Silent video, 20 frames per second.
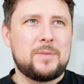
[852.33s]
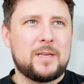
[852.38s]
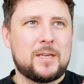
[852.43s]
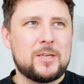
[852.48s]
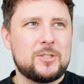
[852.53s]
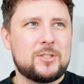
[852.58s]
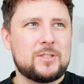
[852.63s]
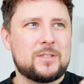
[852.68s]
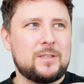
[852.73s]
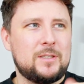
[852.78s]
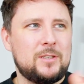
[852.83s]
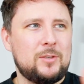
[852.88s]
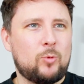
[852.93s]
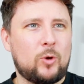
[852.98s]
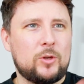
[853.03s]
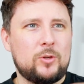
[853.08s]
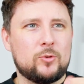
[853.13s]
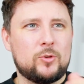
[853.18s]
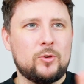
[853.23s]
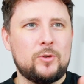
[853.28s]
because
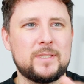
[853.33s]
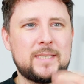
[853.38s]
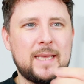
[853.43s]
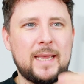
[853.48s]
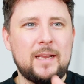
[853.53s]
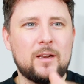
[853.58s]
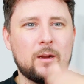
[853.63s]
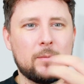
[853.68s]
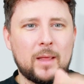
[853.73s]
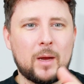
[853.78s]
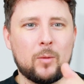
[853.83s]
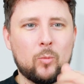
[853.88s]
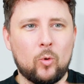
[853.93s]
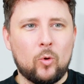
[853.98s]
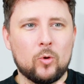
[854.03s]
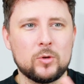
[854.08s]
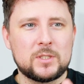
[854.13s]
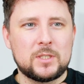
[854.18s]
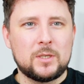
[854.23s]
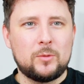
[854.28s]
what you're doing is heating up that
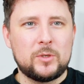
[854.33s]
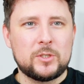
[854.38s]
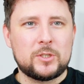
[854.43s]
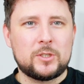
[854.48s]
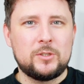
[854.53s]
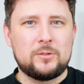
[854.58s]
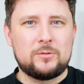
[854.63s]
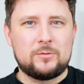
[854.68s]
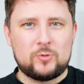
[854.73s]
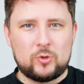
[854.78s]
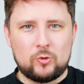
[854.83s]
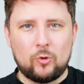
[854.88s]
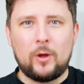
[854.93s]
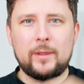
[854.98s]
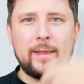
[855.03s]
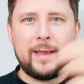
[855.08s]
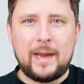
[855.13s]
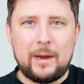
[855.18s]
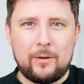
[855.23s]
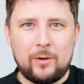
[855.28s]
water, which could
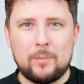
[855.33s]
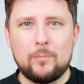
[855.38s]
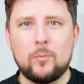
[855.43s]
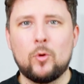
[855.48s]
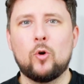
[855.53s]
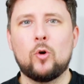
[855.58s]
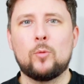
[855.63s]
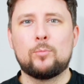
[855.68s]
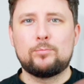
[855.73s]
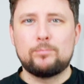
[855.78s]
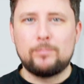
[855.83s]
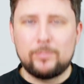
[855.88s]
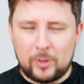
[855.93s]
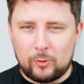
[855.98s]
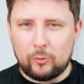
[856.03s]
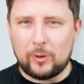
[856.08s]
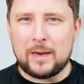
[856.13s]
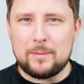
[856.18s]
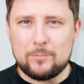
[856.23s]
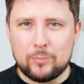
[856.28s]
dry the hair up more,
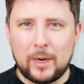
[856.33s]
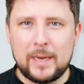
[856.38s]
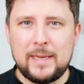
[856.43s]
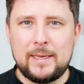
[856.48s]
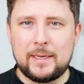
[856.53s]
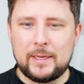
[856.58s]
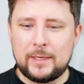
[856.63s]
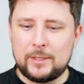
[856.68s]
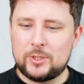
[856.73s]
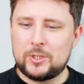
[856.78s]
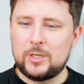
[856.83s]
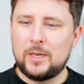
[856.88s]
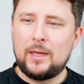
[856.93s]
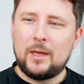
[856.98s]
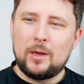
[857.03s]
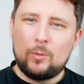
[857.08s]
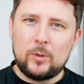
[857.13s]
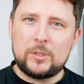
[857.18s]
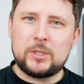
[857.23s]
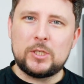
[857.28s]
create breakage,
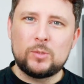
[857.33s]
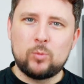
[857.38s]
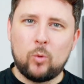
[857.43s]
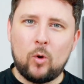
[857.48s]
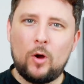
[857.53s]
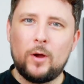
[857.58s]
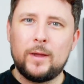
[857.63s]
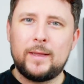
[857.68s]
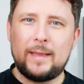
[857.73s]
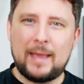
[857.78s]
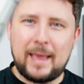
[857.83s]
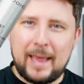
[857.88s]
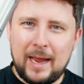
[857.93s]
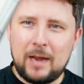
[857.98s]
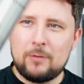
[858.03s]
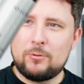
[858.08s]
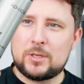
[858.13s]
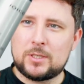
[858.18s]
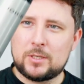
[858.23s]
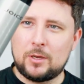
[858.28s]
which is why
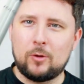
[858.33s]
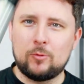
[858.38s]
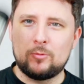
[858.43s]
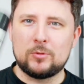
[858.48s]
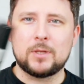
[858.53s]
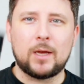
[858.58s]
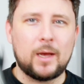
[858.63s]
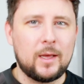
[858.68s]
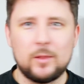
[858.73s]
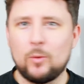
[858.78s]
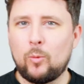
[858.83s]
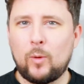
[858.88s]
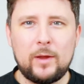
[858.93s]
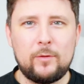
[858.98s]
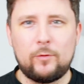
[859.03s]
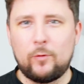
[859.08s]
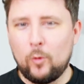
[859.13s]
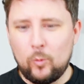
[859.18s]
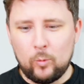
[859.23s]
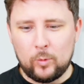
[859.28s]
aerosols are the
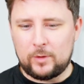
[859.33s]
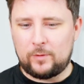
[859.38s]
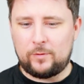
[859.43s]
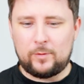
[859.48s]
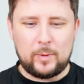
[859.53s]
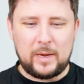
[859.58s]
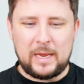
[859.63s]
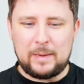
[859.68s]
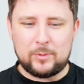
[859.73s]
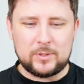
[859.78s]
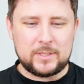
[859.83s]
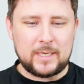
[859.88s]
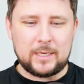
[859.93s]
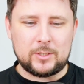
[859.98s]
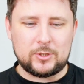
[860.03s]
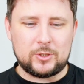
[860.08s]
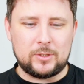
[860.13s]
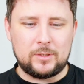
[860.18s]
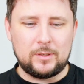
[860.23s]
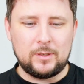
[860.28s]
way forward for heat
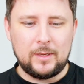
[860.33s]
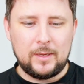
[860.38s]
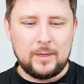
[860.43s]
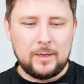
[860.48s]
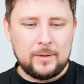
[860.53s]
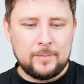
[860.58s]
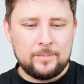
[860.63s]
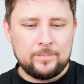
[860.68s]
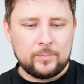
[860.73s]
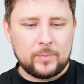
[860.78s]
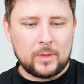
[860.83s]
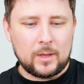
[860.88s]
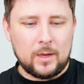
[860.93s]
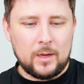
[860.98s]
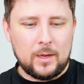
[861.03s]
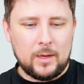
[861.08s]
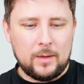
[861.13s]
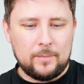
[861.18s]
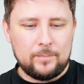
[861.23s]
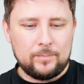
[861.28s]
protection.
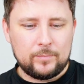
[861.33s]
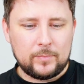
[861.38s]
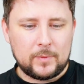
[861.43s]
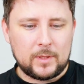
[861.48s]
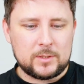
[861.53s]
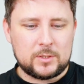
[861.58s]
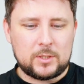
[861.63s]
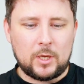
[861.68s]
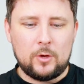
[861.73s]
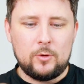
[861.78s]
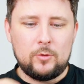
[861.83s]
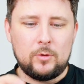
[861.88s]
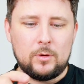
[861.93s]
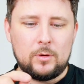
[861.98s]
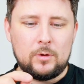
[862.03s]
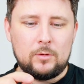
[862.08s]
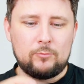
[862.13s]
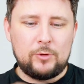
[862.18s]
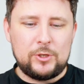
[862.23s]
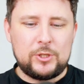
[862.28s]
So
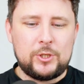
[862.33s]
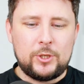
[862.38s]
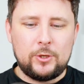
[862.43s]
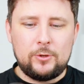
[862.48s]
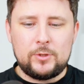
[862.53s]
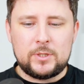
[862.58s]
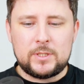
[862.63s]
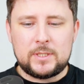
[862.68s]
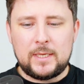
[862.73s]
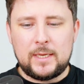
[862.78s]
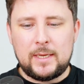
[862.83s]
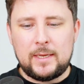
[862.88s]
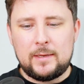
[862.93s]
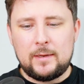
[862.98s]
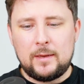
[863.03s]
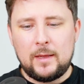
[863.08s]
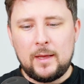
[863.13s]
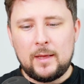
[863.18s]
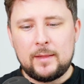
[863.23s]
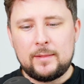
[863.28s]

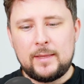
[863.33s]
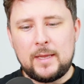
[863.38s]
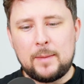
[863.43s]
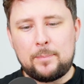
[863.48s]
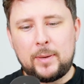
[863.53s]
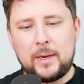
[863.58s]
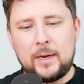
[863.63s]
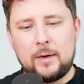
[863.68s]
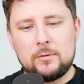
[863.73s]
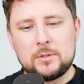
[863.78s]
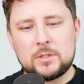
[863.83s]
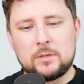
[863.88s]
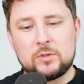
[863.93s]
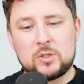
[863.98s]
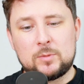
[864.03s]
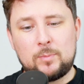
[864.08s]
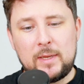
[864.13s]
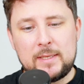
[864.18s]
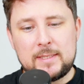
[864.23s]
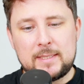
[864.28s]
reducing the appearance
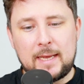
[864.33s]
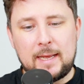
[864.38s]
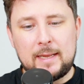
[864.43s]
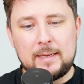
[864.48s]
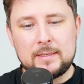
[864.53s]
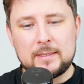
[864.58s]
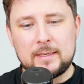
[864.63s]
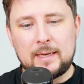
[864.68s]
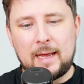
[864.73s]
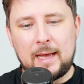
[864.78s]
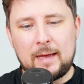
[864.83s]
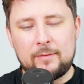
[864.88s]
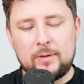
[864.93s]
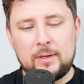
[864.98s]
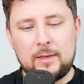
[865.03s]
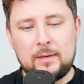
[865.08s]
of split ends and